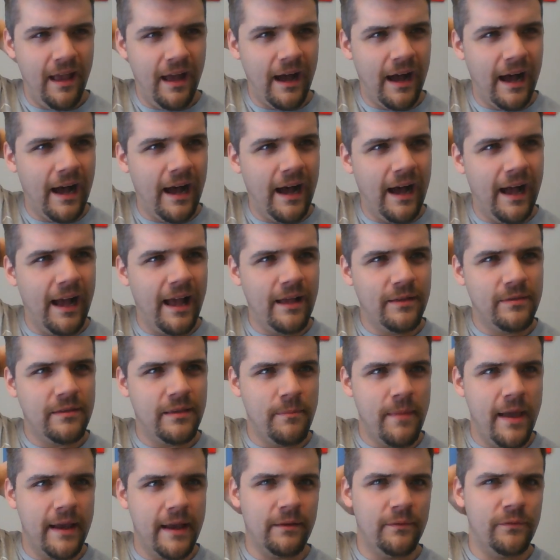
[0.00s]

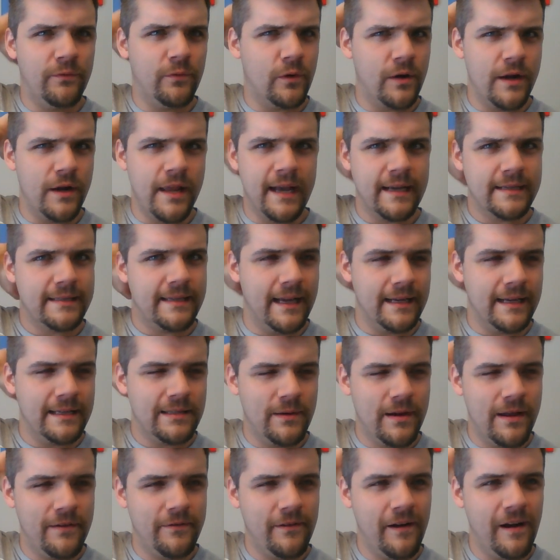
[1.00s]
40XX or
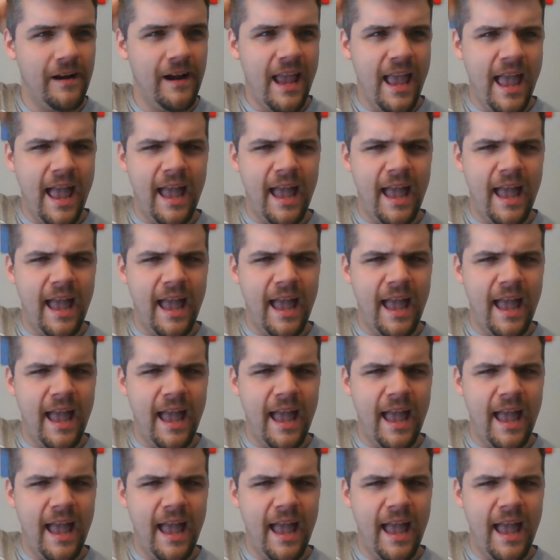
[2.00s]
whatever.